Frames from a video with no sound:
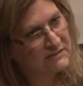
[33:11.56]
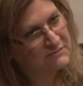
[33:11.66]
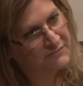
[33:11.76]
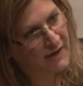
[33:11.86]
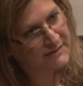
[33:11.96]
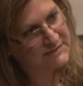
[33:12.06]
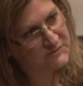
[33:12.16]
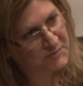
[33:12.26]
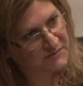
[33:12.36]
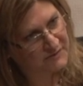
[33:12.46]
a divine
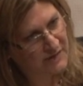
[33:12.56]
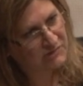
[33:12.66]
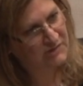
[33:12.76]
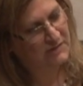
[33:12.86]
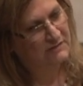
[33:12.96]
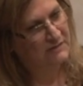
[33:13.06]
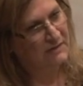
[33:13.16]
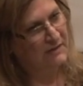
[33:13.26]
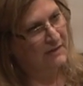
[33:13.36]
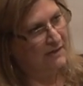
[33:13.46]
dispensation.
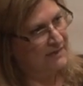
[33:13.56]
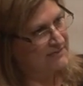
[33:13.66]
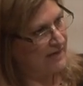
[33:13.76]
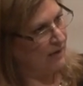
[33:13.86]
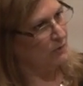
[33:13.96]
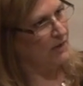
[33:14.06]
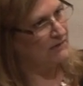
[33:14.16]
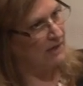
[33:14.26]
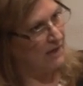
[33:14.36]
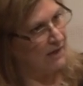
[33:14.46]
It's how
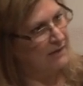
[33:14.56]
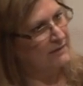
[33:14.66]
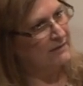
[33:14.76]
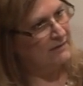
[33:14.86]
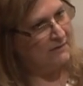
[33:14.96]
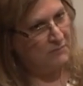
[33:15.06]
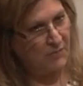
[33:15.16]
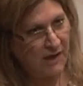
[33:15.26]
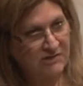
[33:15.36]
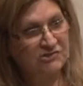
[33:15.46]
Allah
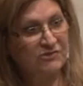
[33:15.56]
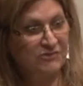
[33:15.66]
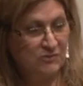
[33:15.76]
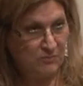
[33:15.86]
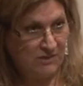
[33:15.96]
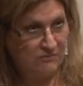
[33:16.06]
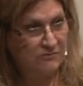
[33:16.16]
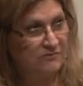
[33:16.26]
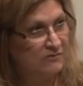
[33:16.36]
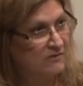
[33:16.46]
punishes
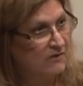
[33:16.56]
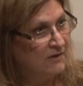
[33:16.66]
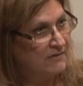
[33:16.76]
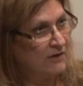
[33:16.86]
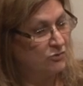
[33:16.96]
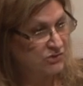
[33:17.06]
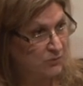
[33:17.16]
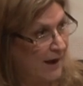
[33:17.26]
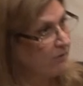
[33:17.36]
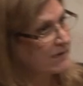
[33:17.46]
humans that are
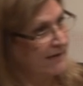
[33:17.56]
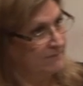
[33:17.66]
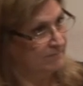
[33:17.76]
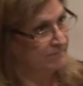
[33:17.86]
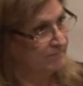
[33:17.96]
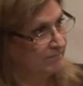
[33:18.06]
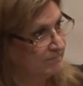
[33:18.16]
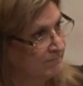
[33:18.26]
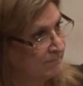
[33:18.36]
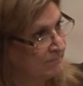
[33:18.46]
too arrogant,
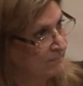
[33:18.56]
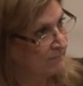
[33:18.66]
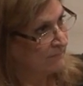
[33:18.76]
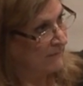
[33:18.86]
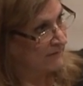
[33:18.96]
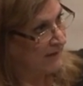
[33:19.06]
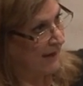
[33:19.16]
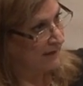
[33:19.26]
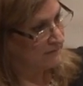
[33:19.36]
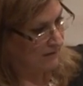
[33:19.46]

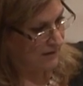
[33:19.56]
that